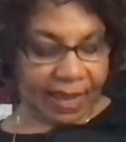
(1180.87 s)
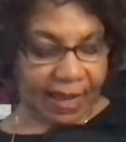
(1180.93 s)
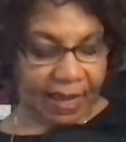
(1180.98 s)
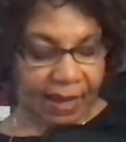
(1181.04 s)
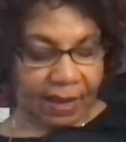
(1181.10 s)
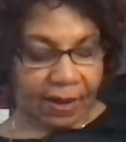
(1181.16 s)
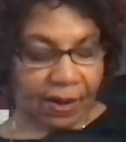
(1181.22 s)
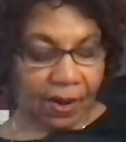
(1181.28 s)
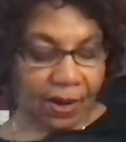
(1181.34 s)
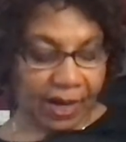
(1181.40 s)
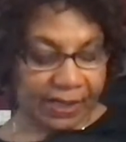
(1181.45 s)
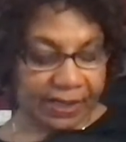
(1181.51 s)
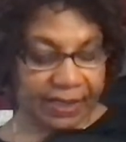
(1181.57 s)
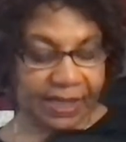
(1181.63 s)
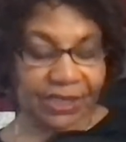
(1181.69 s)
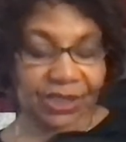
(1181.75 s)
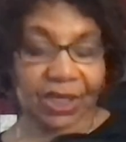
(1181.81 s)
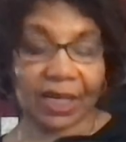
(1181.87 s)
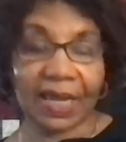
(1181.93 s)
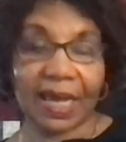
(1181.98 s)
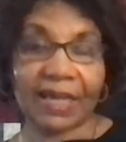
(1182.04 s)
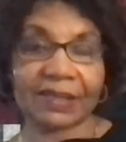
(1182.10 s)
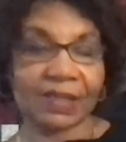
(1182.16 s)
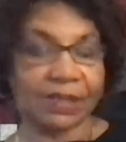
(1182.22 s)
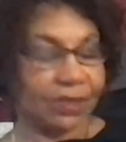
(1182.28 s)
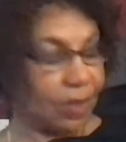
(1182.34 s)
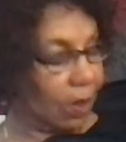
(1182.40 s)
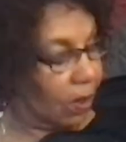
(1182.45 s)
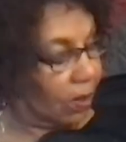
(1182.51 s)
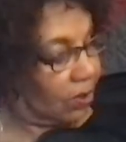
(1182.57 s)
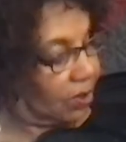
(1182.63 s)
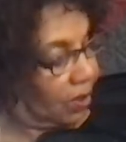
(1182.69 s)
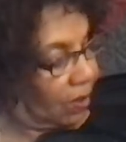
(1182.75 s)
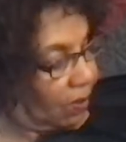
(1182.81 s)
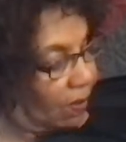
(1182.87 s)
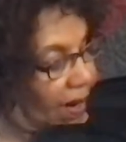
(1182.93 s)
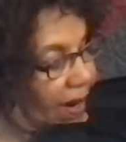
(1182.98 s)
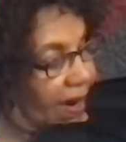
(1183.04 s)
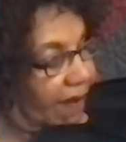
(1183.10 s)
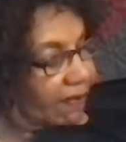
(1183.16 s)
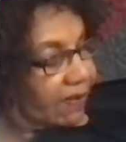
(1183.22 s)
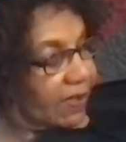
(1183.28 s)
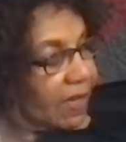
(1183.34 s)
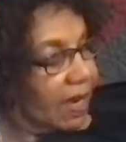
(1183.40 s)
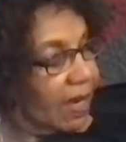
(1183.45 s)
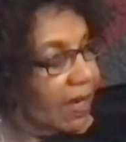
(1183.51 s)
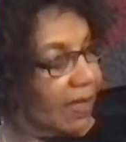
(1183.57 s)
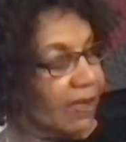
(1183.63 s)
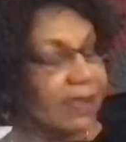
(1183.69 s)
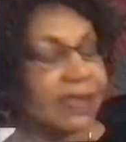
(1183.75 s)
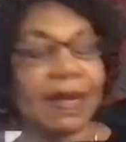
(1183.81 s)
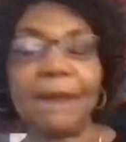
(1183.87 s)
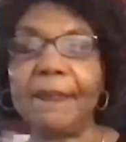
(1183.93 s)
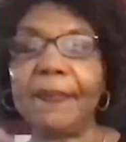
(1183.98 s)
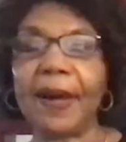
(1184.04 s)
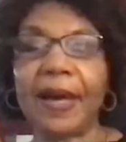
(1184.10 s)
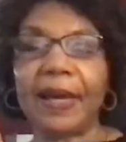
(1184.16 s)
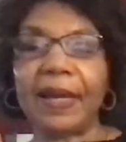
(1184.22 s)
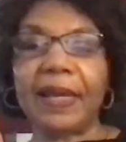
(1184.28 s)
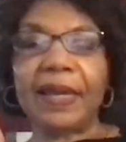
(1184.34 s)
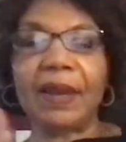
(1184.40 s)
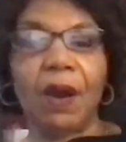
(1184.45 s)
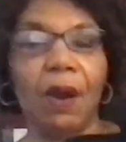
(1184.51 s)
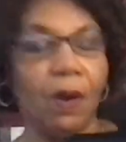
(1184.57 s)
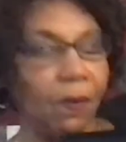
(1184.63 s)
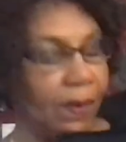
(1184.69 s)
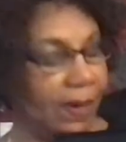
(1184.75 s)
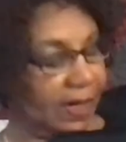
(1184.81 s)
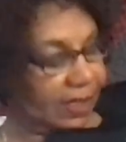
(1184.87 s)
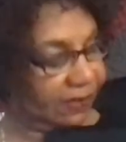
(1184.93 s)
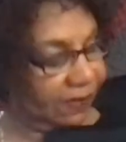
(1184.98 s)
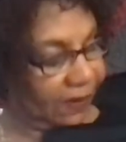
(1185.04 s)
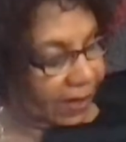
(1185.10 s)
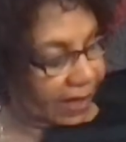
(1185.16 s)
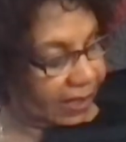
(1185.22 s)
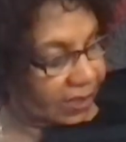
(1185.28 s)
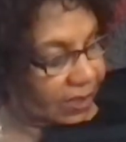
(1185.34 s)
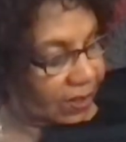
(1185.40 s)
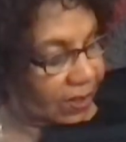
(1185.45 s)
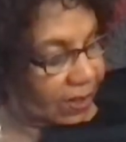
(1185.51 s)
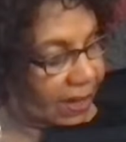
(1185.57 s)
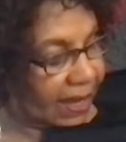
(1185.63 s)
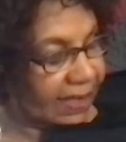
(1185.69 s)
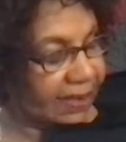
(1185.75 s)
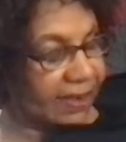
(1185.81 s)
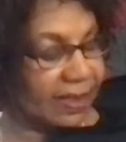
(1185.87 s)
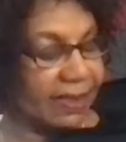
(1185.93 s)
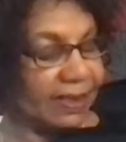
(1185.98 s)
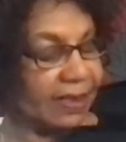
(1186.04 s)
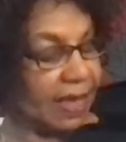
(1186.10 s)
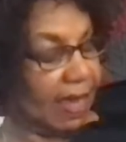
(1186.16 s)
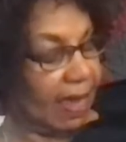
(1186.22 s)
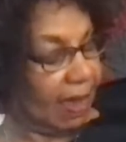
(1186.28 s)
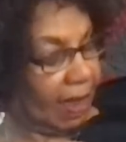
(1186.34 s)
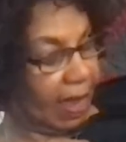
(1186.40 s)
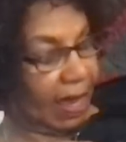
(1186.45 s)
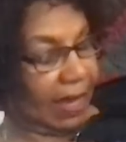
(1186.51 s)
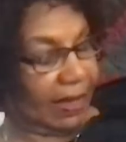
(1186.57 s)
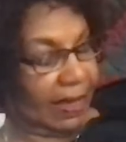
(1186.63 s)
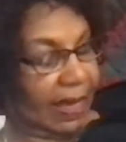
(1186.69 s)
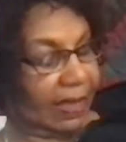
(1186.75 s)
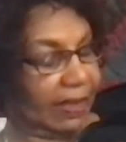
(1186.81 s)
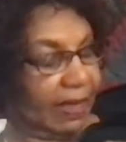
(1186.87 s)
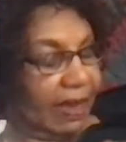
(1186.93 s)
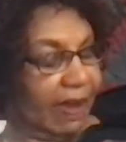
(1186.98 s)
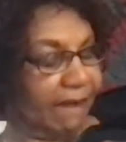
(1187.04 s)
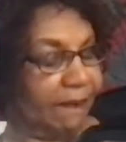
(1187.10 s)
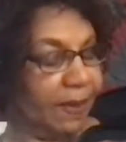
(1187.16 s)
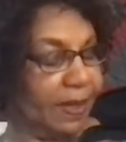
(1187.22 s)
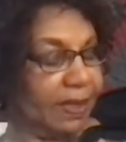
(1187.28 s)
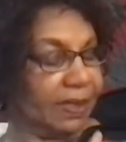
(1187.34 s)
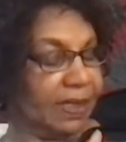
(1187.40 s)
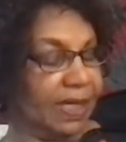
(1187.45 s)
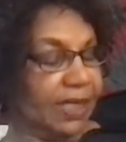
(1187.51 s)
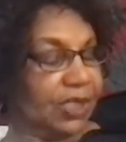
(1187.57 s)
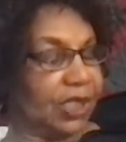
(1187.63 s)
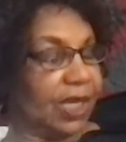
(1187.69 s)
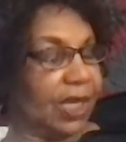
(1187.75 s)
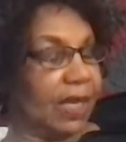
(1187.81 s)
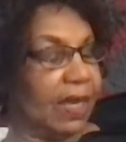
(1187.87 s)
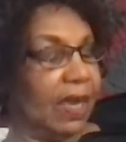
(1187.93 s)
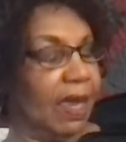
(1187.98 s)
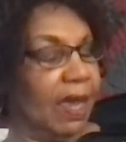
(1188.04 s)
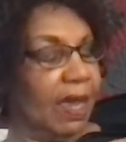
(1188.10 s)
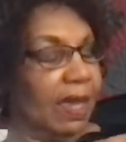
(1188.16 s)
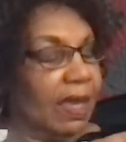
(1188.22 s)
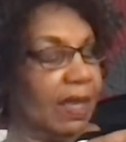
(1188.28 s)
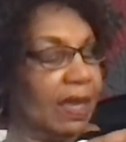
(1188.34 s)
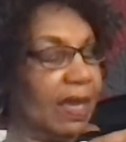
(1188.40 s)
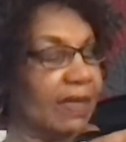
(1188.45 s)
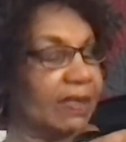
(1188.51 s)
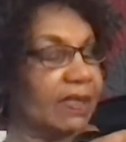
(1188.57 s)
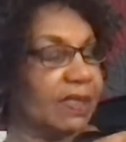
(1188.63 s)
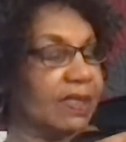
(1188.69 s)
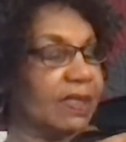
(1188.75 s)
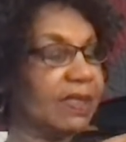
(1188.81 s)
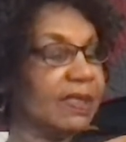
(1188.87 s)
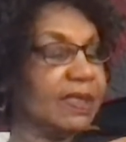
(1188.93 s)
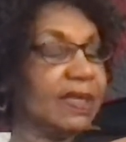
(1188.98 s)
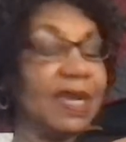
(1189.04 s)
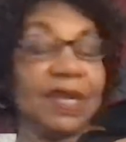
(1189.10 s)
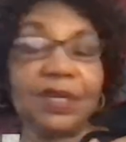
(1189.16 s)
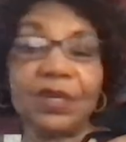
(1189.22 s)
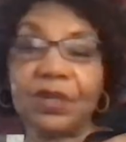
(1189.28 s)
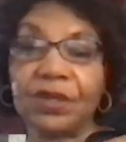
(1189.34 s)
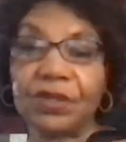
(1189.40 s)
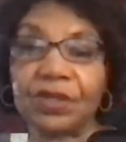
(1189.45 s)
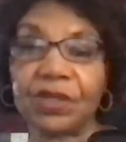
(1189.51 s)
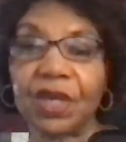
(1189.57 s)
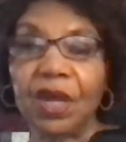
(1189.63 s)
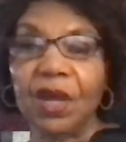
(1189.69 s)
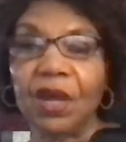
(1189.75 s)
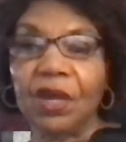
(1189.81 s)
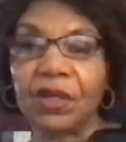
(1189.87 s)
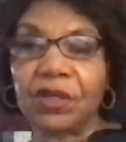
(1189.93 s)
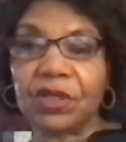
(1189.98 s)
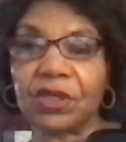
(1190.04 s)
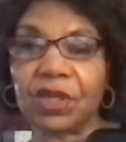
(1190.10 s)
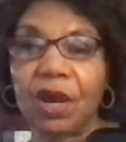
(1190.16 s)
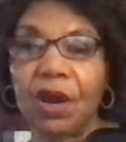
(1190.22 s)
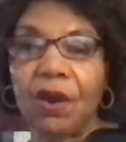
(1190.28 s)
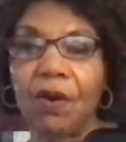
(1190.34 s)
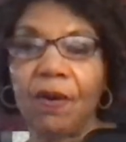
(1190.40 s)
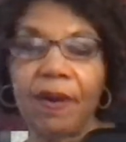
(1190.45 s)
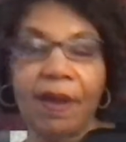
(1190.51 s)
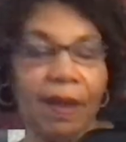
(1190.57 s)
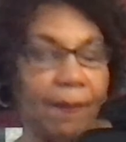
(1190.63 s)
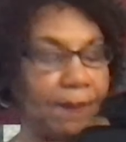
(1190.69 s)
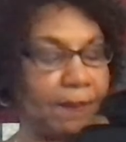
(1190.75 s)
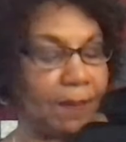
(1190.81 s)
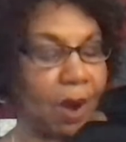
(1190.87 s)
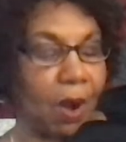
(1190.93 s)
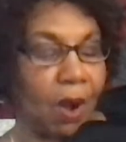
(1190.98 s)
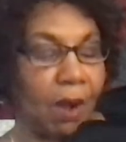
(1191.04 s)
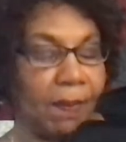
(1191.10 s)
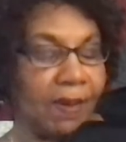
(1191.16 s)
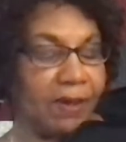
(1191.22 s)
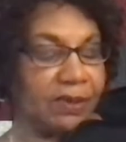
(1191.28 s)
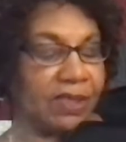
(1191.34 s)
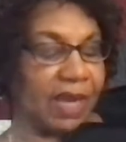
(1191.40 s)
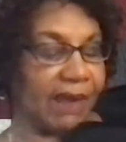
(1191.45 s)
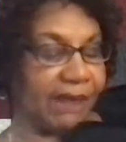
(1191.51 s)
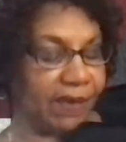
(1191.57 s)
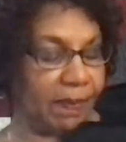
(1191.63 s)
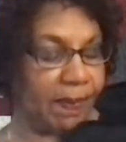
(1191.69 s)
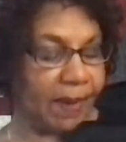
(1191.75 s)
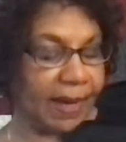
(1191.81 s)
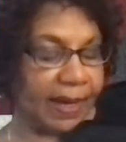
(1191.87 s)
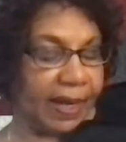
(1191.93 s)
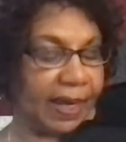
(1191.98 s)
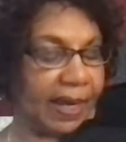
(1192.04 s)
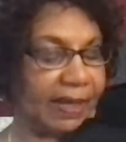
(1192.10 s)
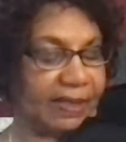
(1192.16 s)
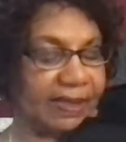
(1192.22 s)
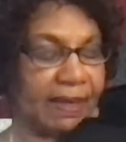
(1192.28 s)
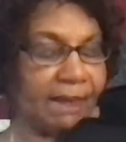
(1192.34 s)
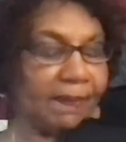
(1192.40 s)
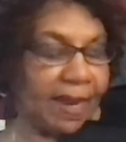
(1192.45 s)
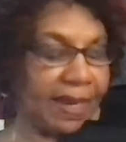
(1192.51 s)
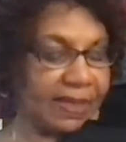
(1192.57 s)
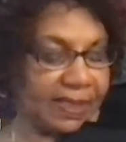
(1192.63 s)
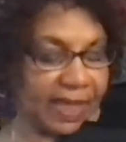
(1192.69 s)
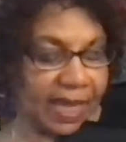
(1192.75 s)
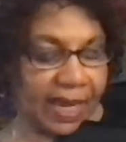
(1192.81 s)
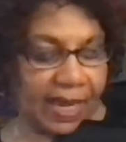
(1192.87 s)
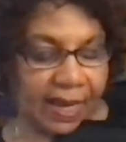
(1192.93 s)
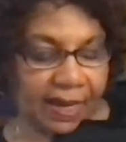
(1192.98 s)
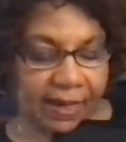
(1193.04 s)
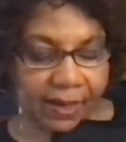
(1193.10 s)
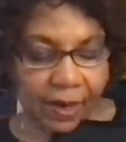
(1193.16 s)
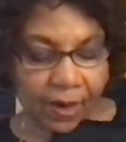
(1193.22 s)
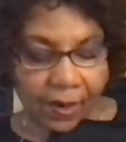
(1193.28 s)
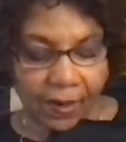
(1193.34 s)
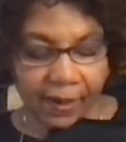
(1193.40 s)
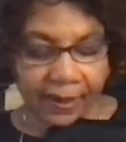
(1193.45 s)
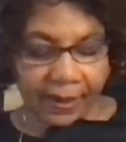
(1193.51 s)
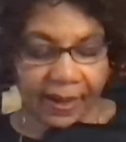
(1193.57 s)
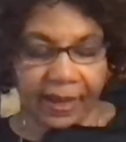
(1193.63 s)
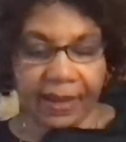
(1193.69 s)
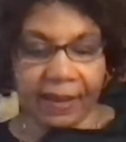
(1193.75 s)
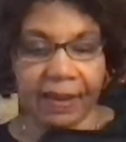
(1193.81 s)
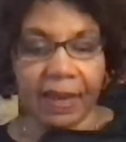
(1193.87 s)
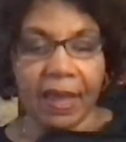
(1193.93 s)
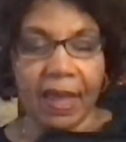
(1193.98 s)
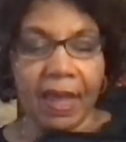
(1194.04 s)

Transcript: or I teach classes, arts and crafts, somebody always forgets their glasses. And lately I've been teaching classes to seniors. So almost everybody, except Mike's Chaotic Gardening,